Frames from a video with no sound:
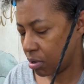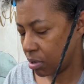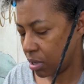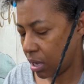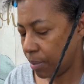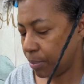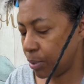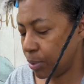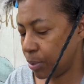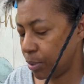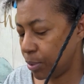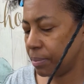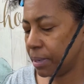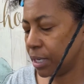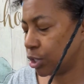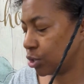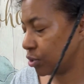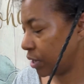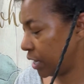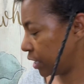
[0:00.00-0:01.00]
I'm going to
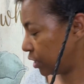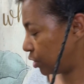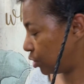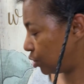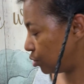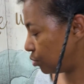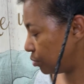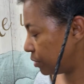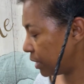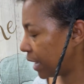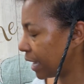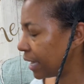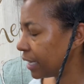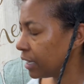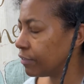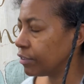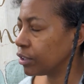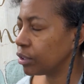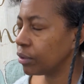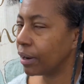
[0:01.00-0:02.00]
make sure I do that,
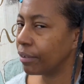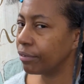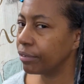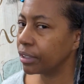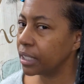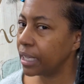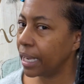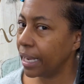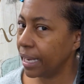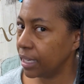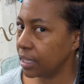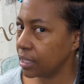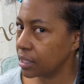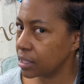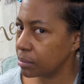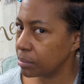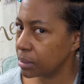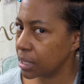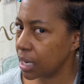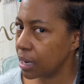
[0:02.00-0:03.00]
even though I really hate it
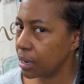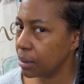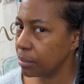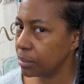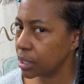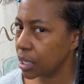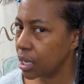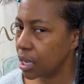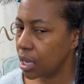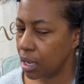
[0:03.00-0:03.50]
sometimes.